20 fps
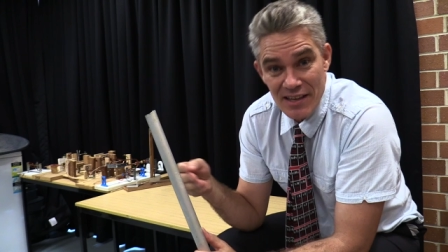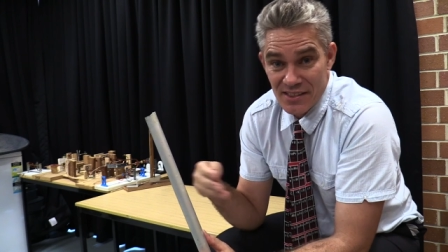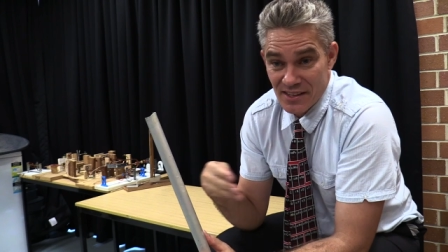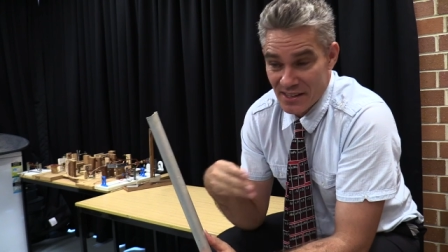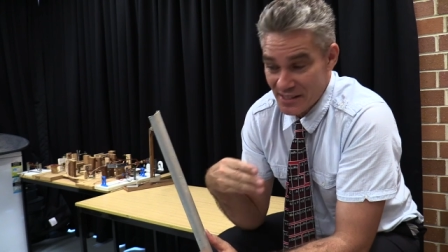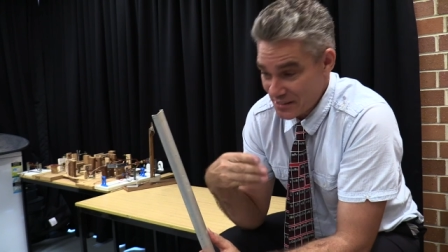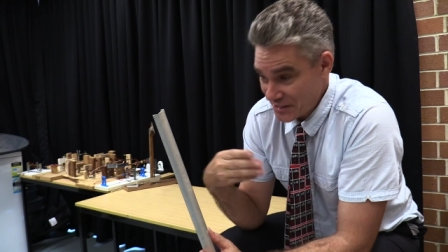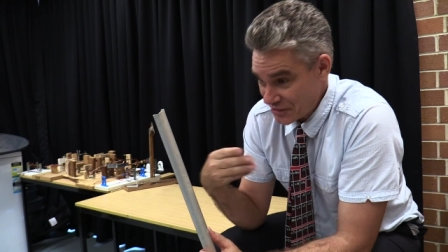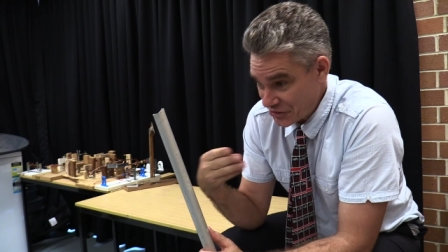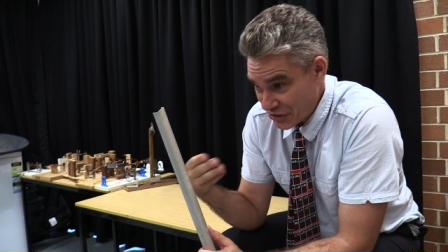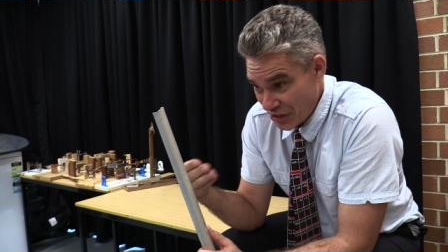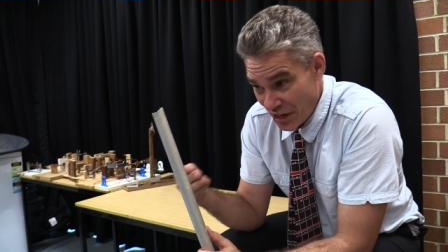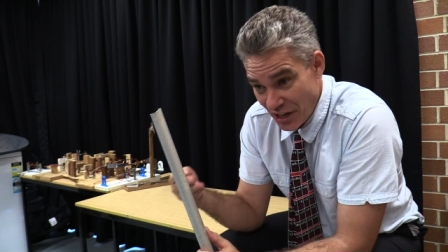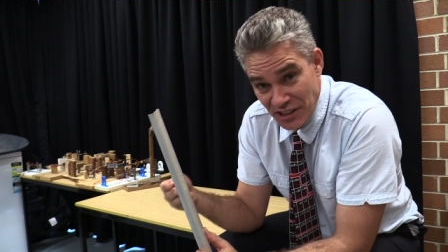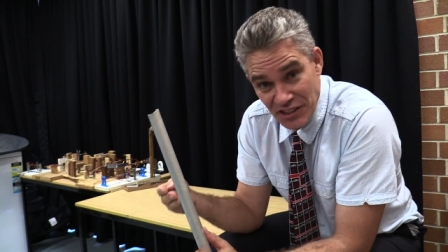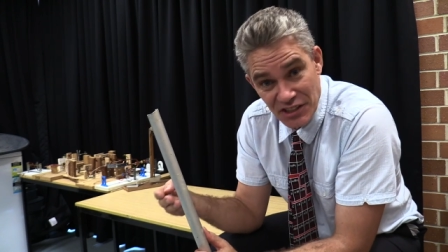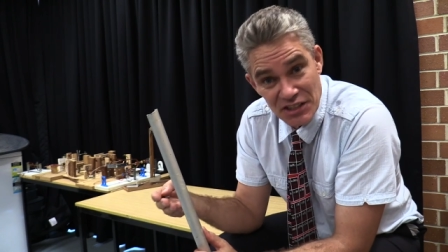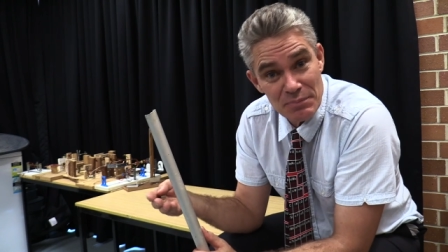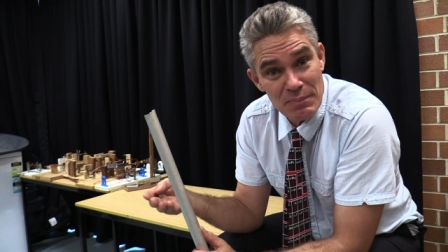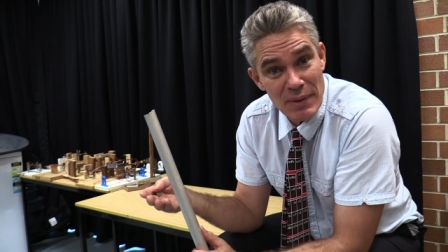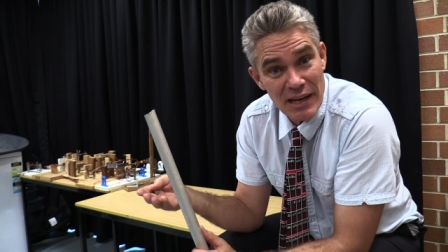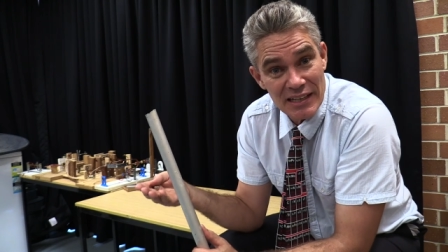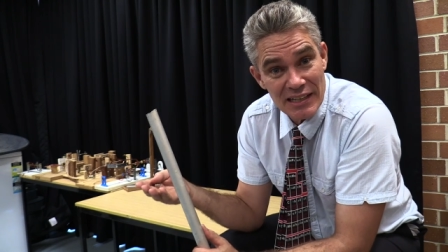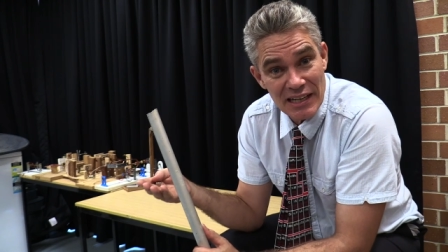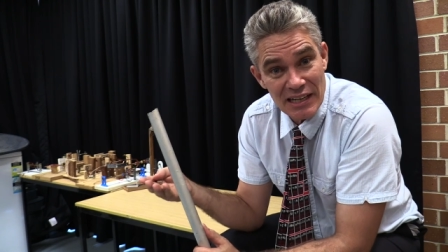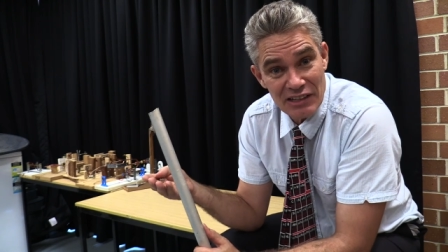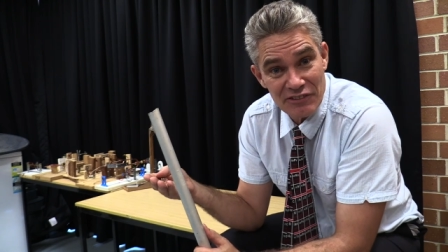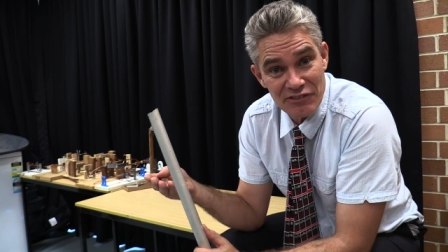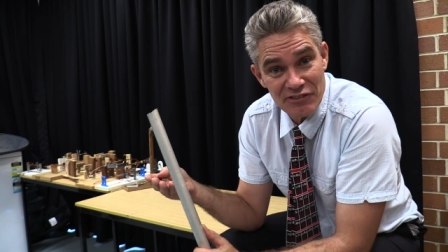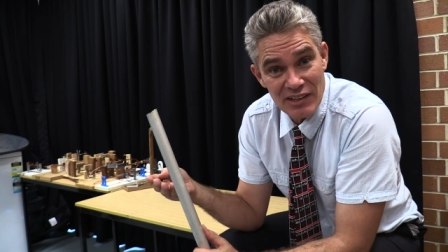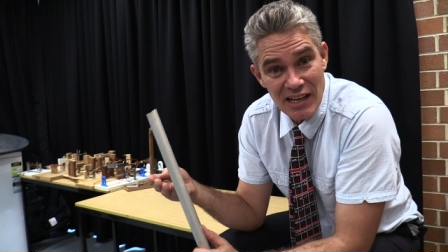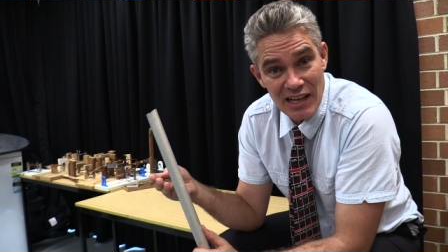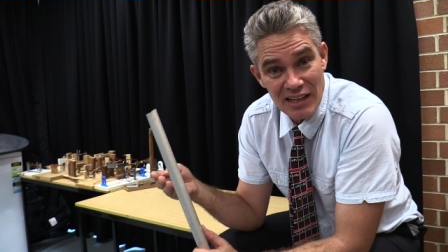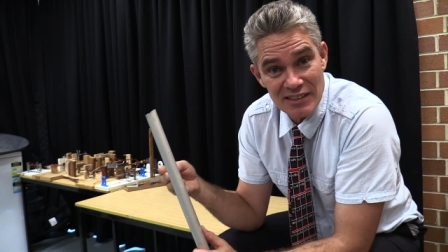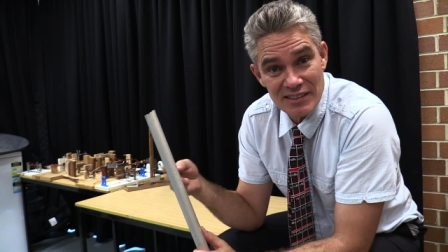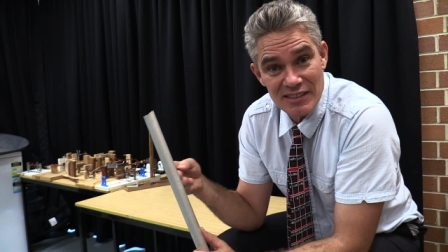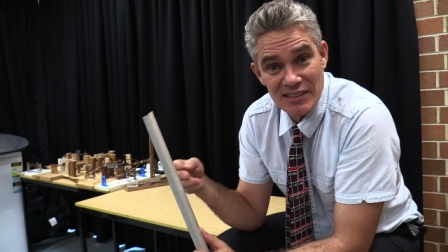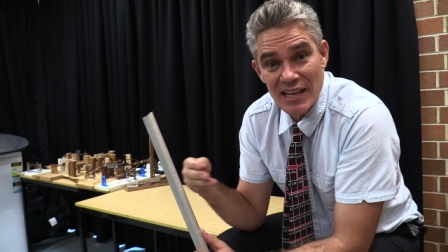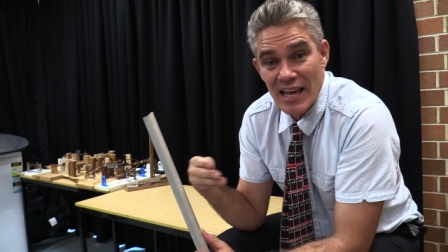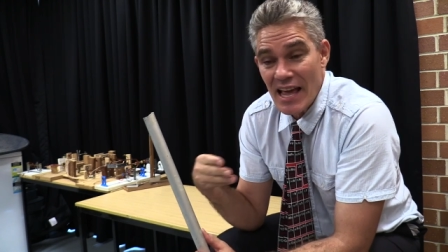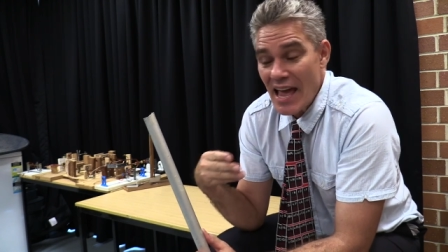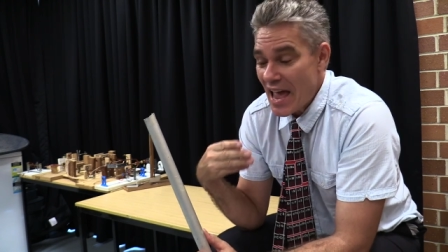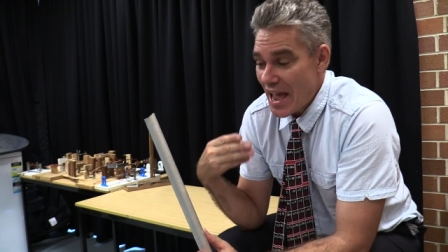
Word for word: There's a change in magnetic flux,